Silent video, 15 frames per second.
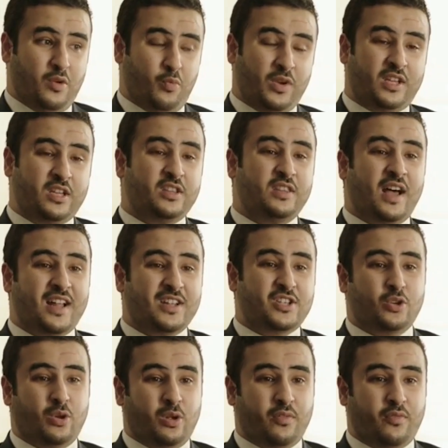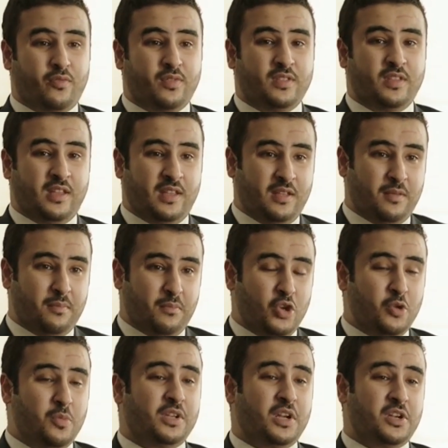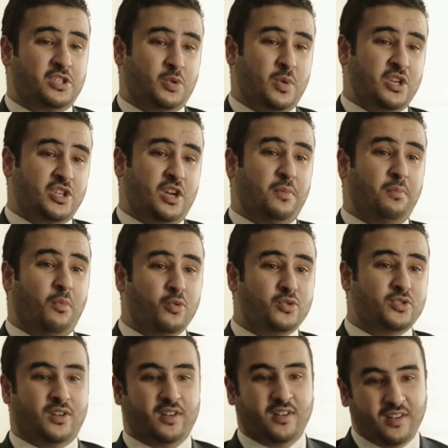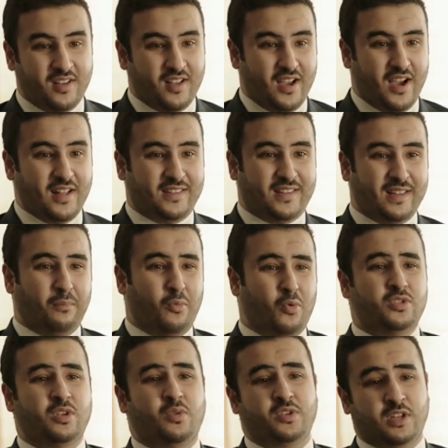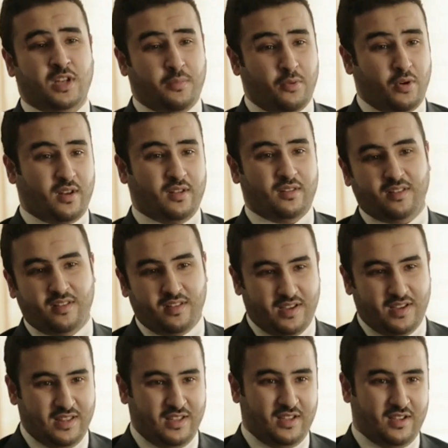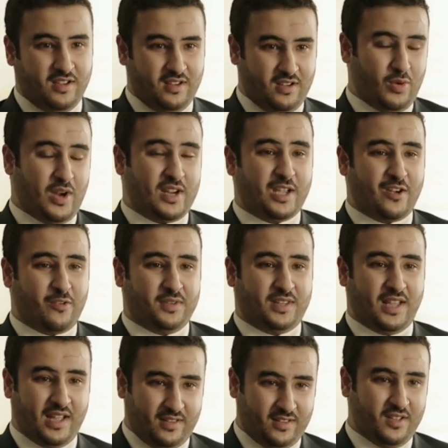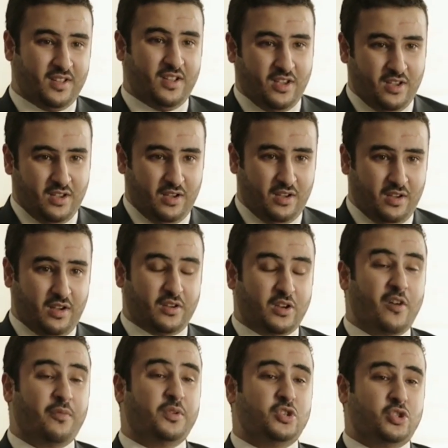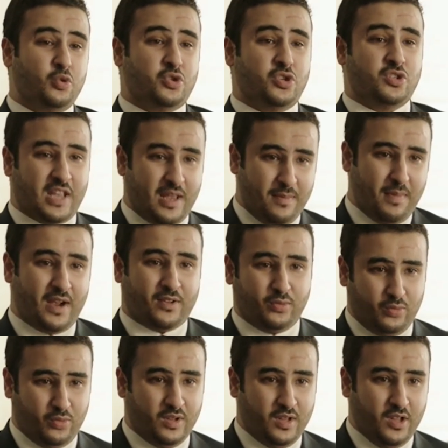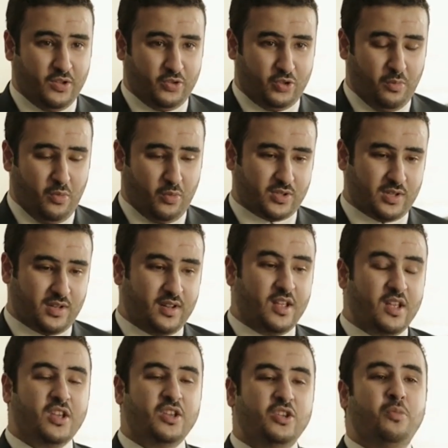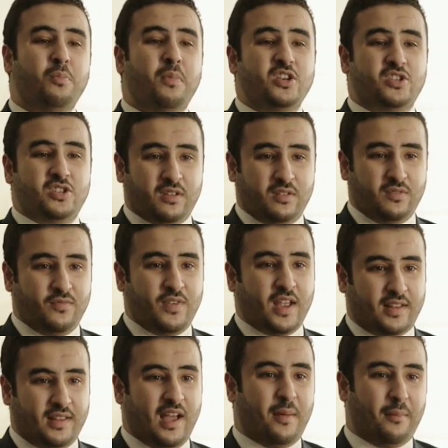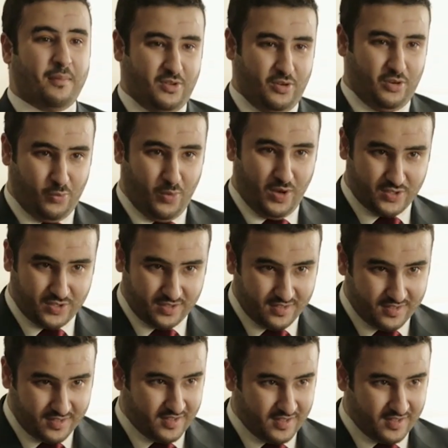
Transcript: We could not solve the humanitarian situation in Mosul until Mosul was liberated and the Iraqi government had government institutions came back to Mosul. You mentioned Vietnam in your question.